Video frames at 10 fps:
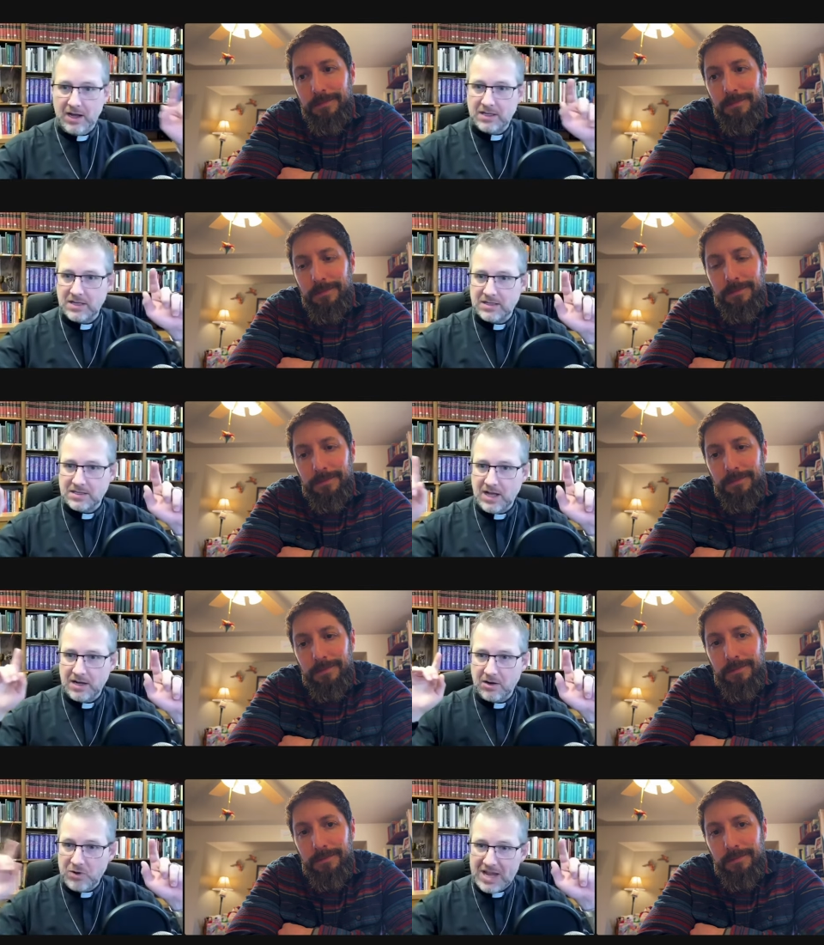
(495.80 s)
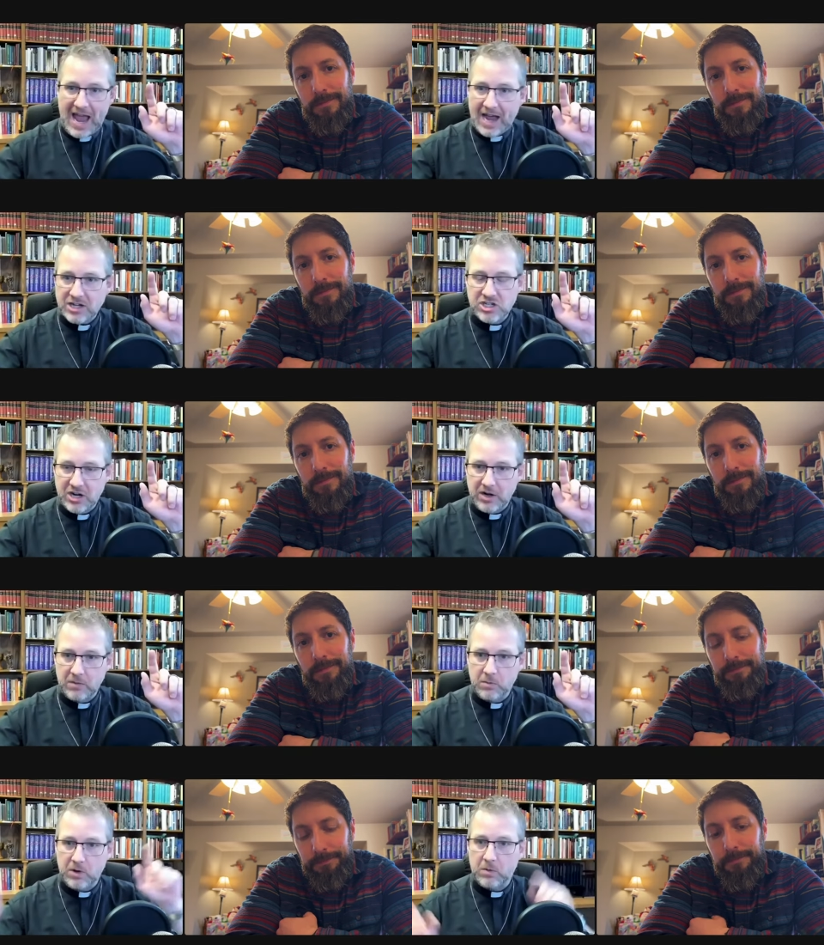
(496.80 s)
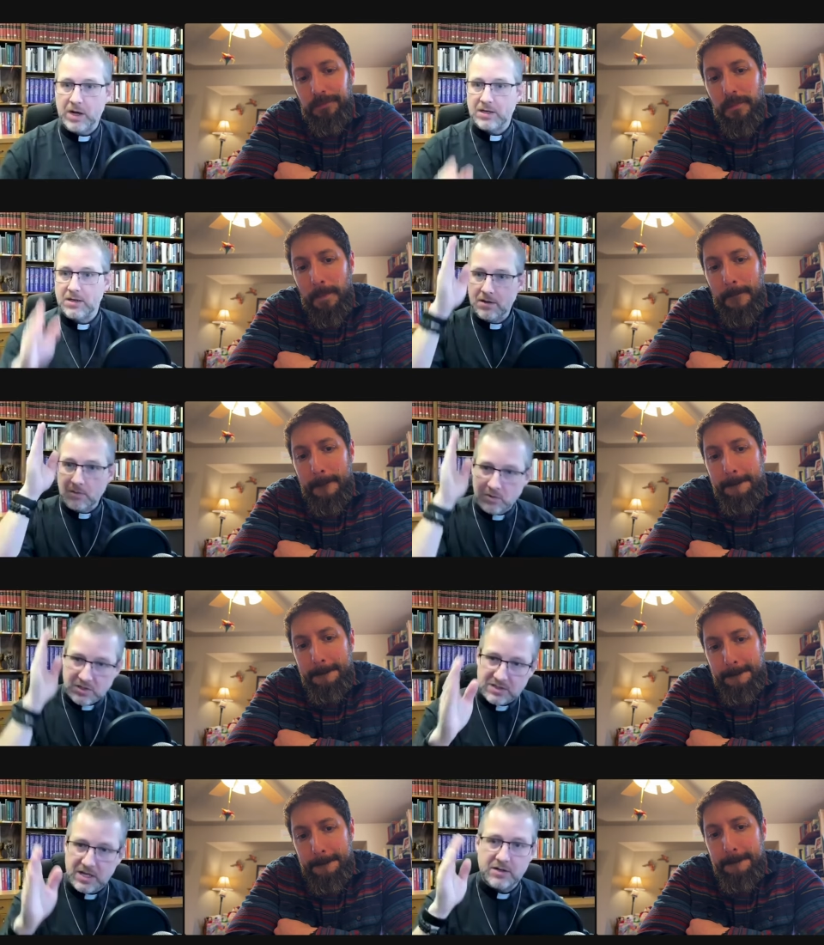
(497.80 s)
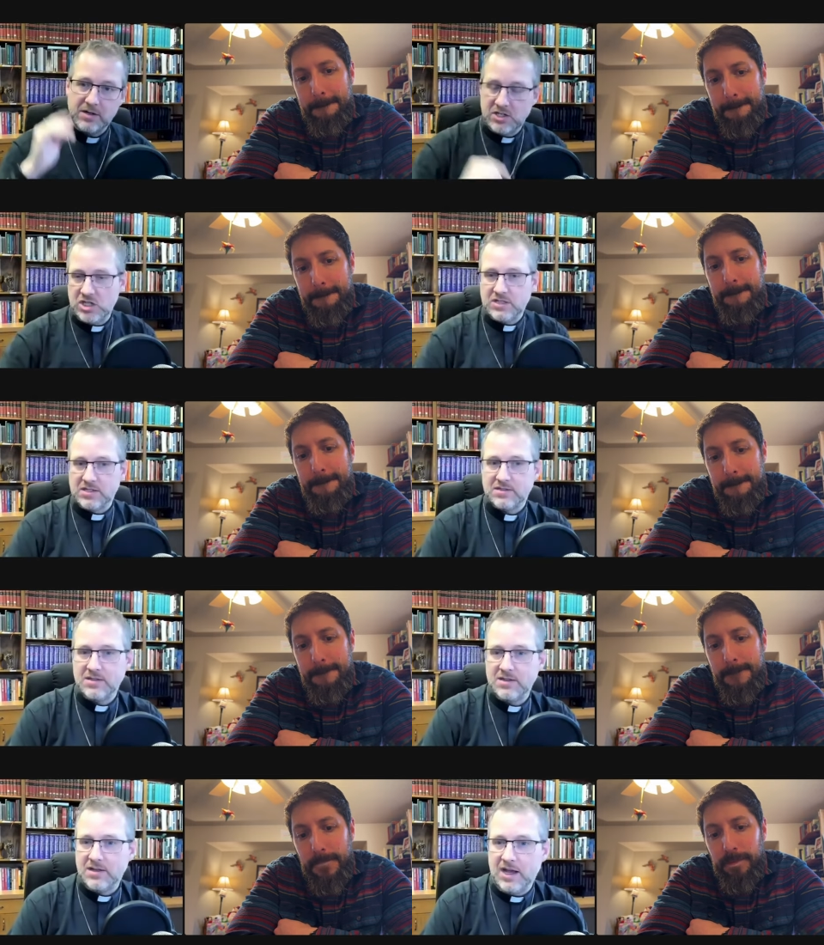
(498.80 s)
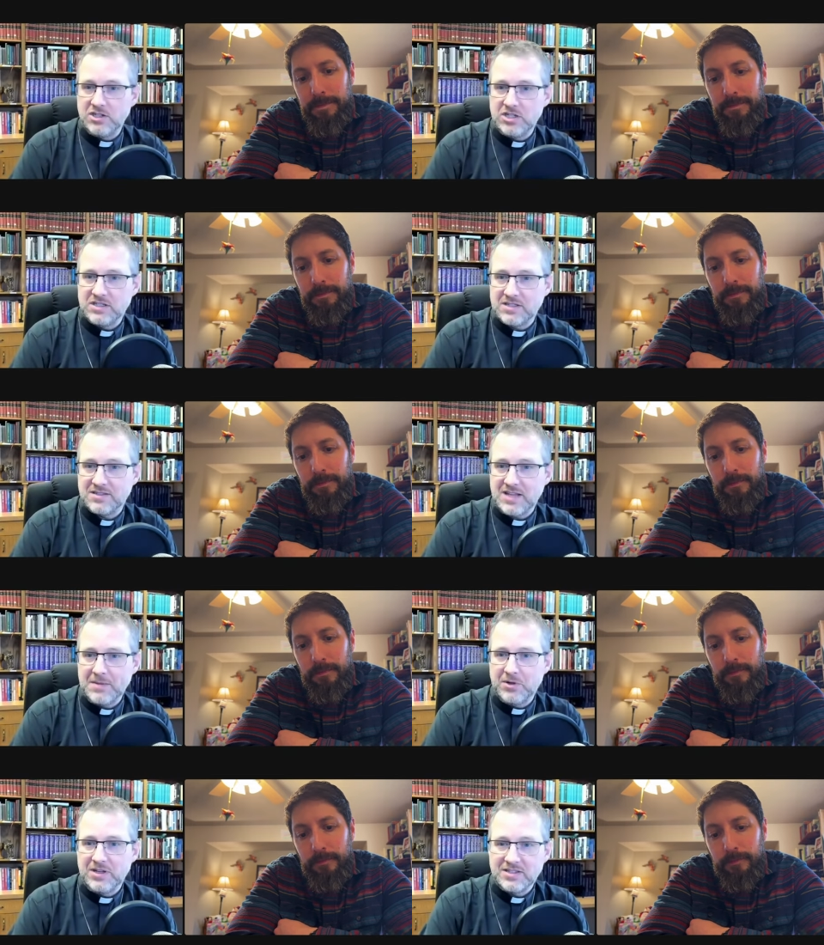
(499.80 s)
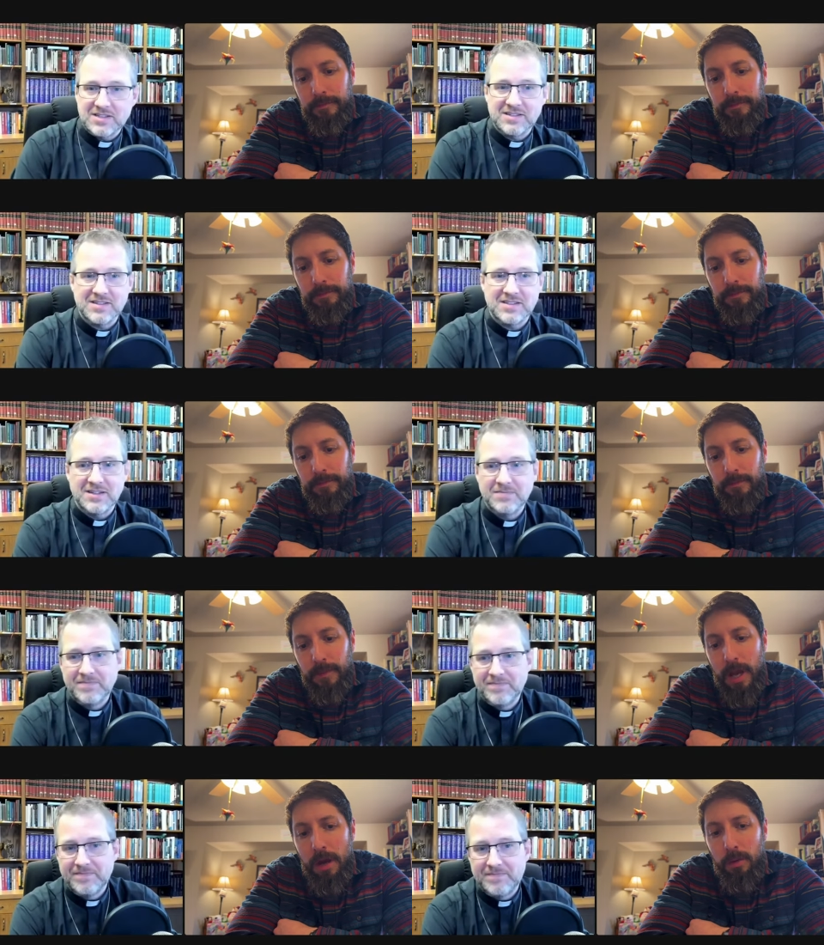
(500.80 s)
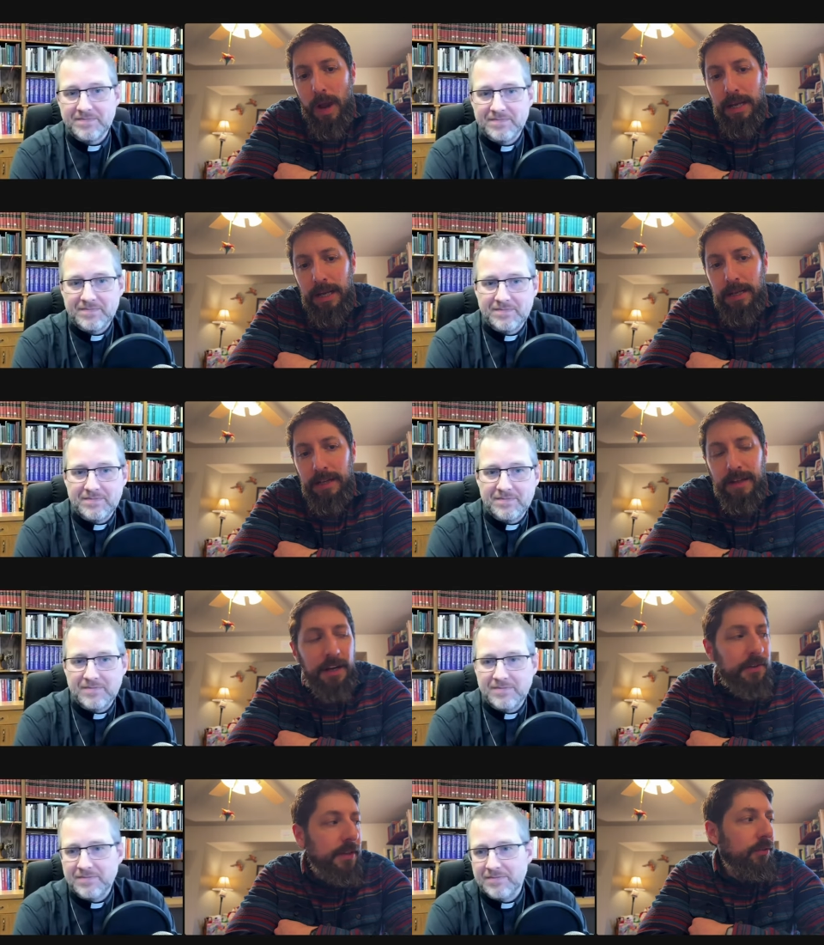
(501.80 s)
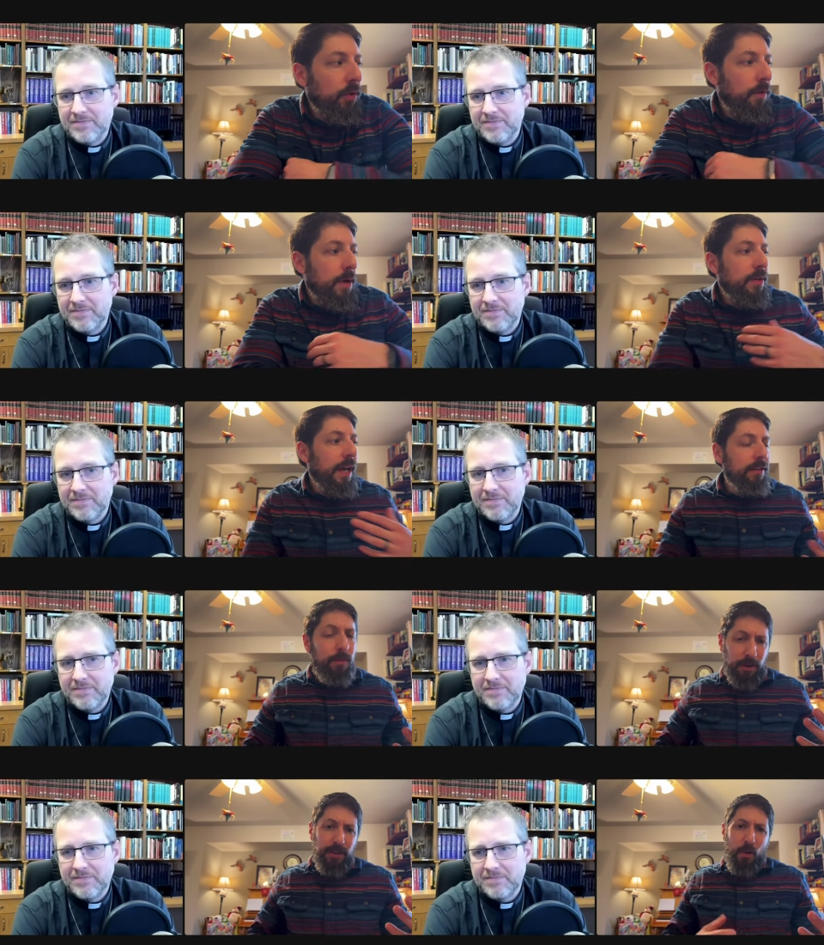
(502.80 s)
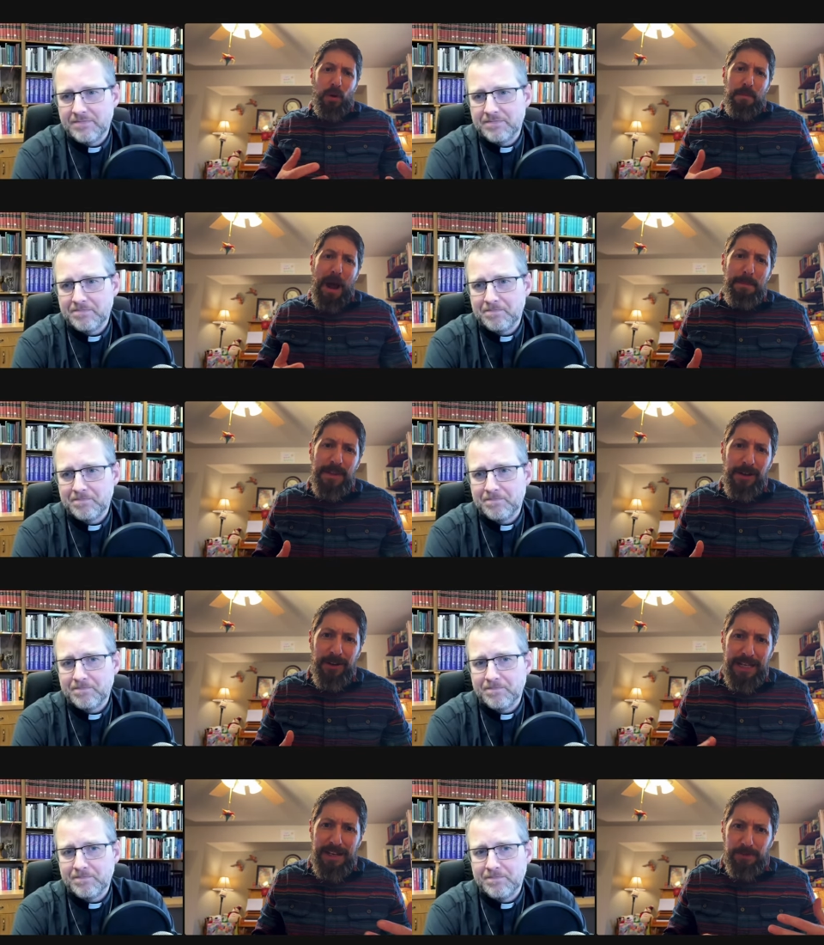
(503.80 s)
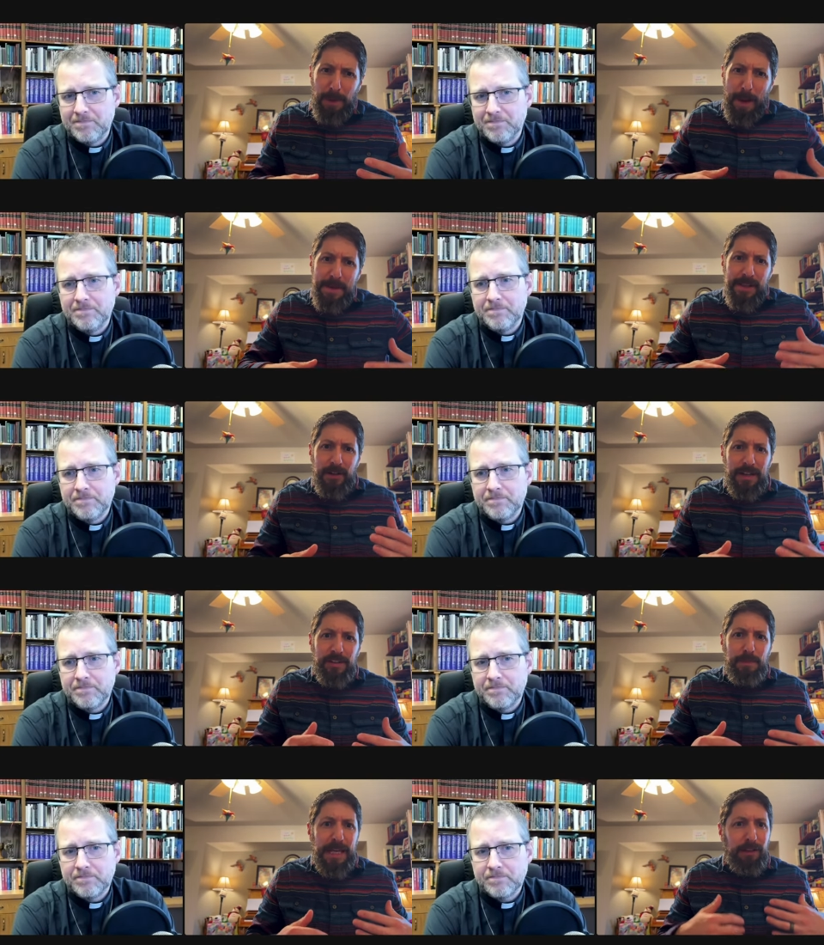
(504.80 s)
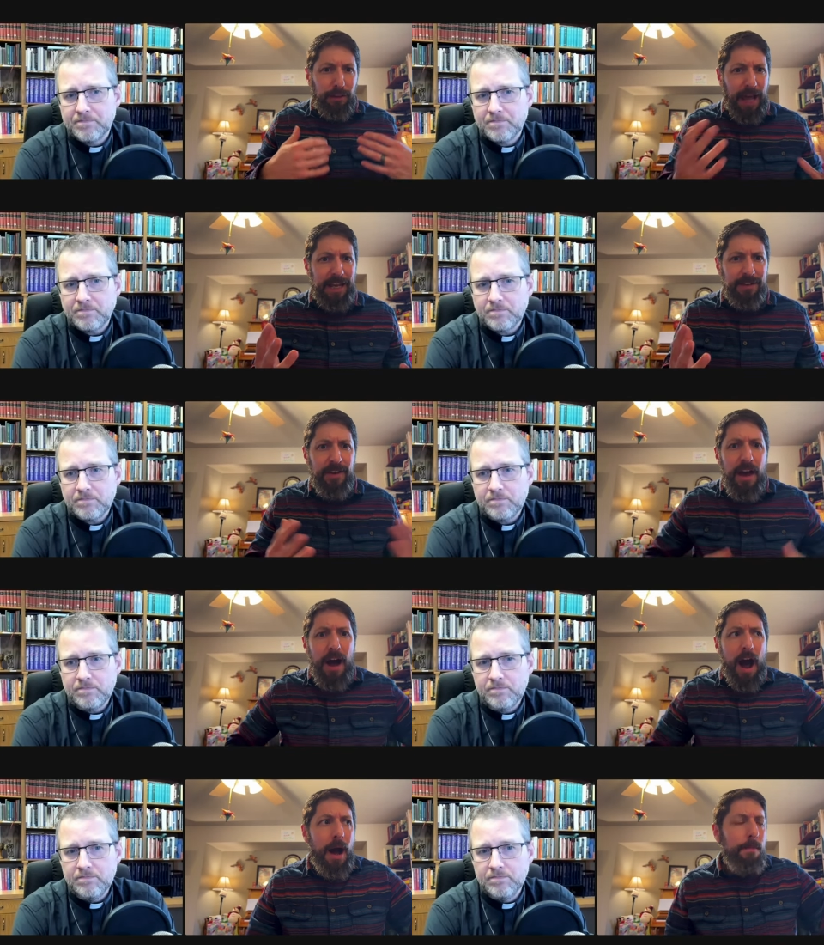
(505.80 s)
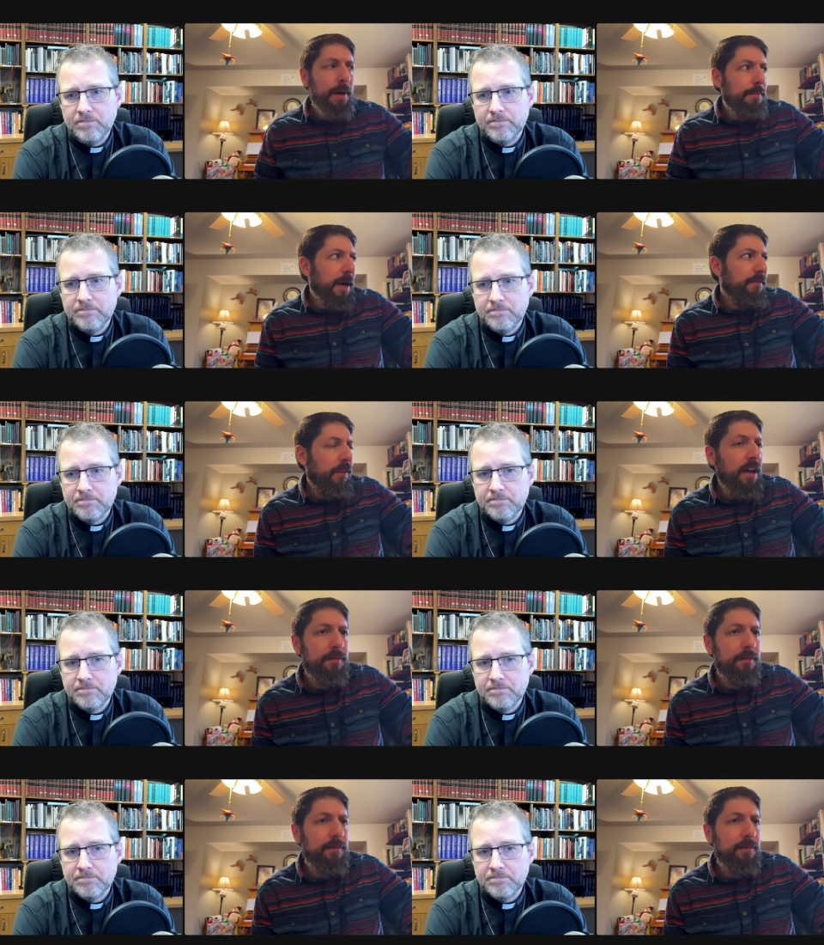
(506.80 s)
Speaker 1: it's it's not reactionary. We're what? We're centered in Jesus, and Jesus is stable. He's consistent.
Speaker 2: Right. It's actually sort of when you get to what the core of popularity is. Popularity is being liked, uh, but but for us,